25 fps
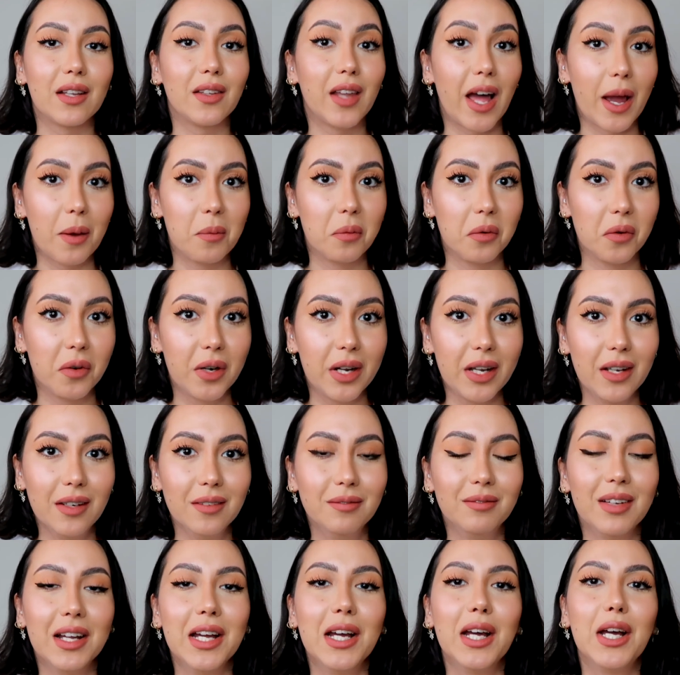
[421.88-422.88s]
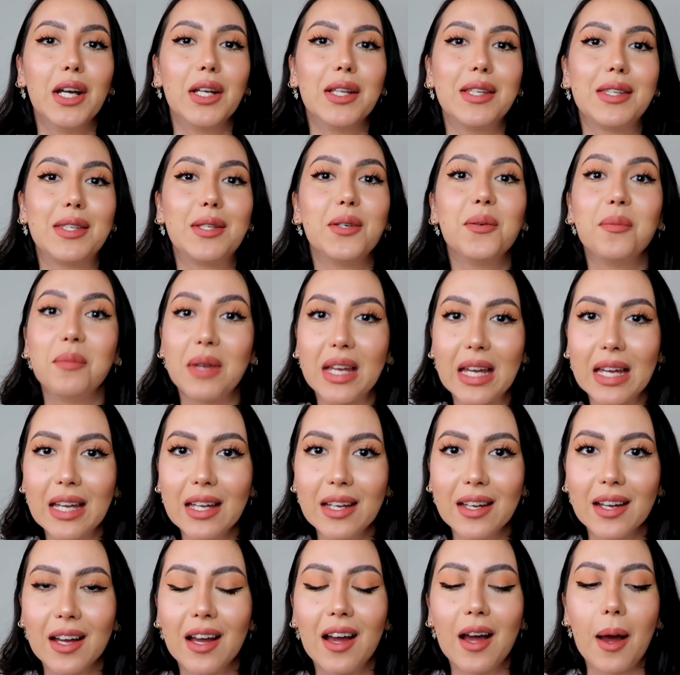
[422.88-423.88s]
library to
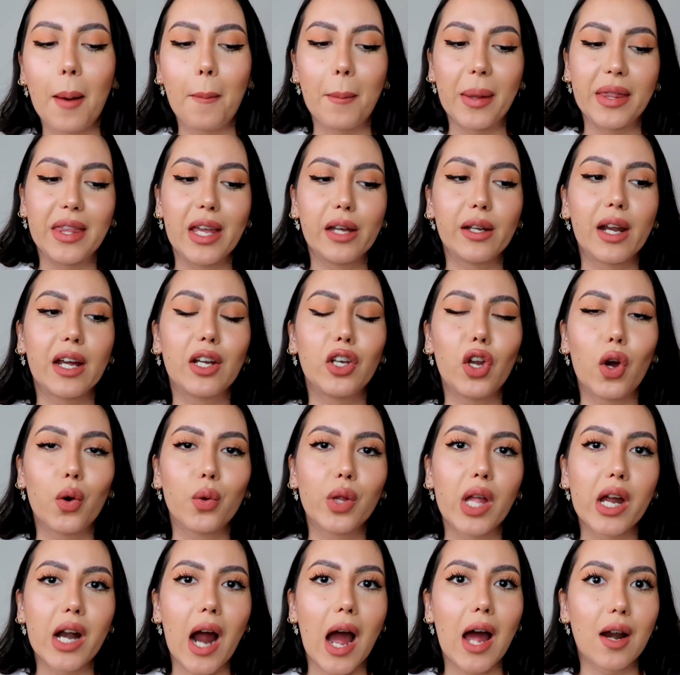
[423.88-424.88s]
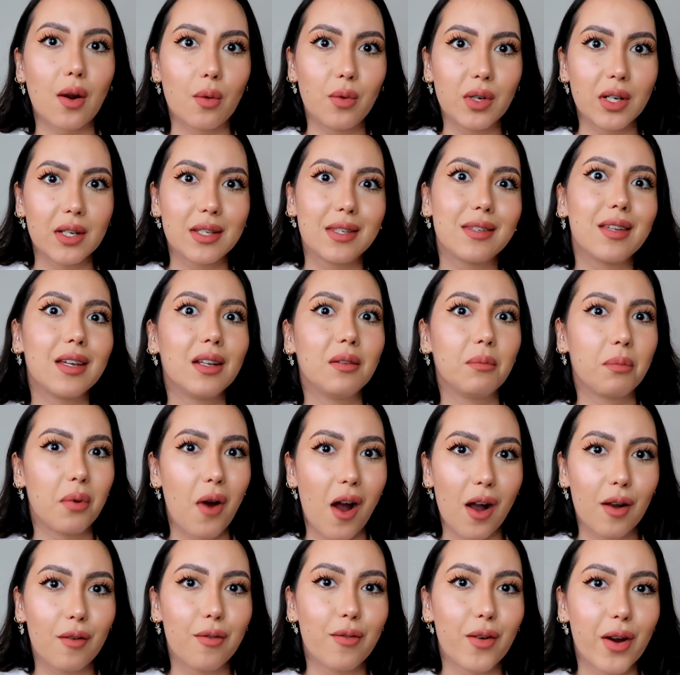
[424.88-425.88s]
me, but then I know that I don't want to stay in
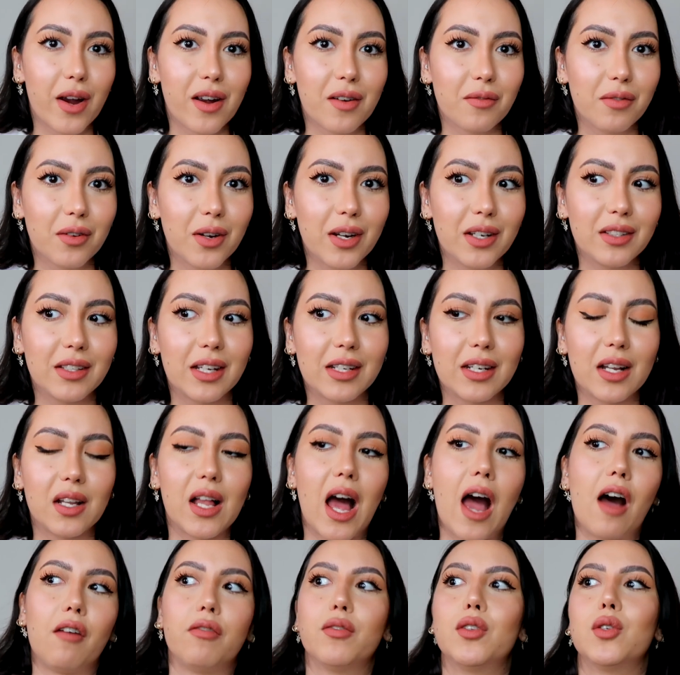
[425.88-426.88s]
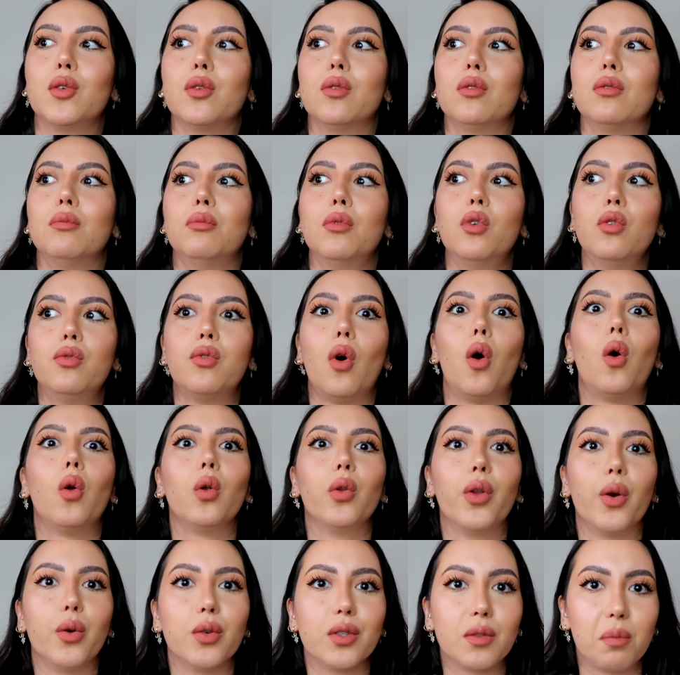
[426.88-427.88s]
Prague forever, and then I'll have to move
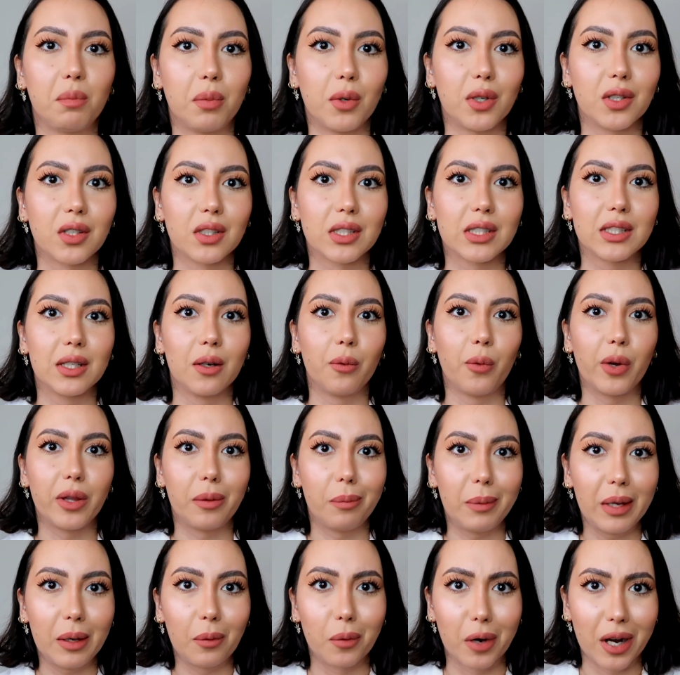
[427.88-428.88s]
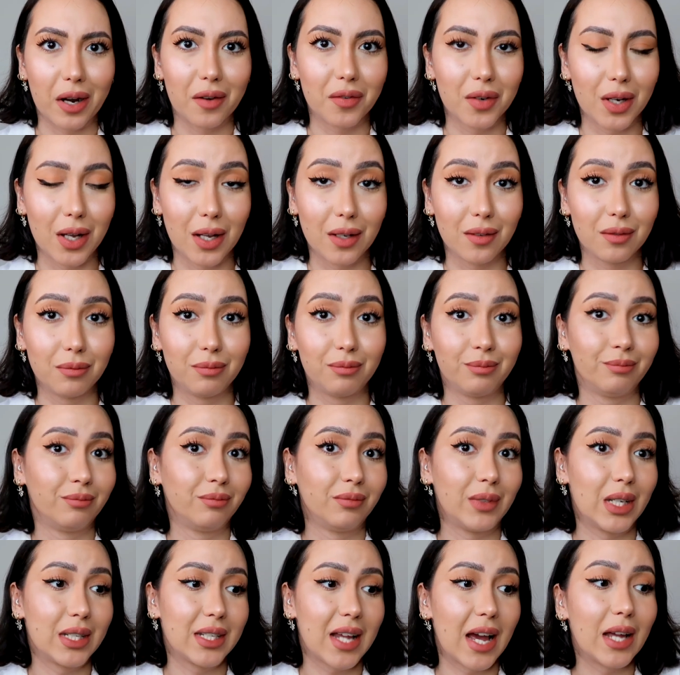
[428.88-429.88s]
all those books with me wherever I'll
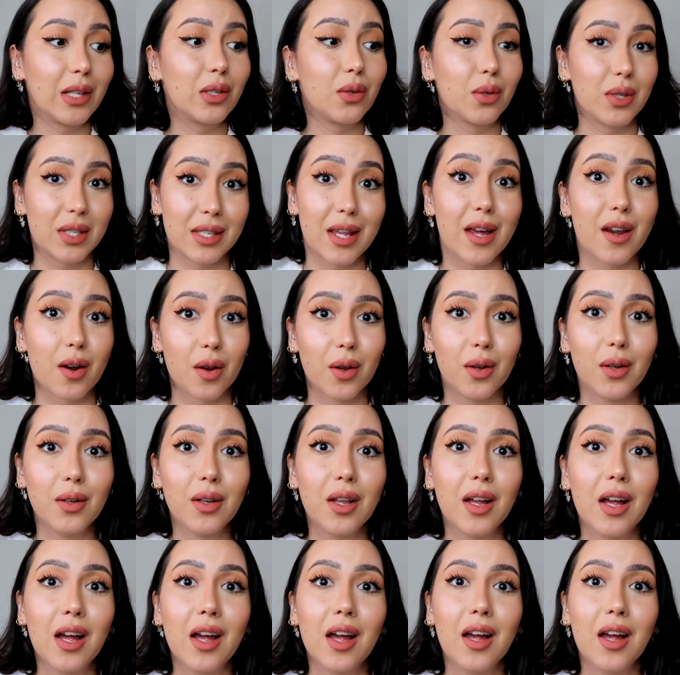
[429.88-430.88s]
decide to settle.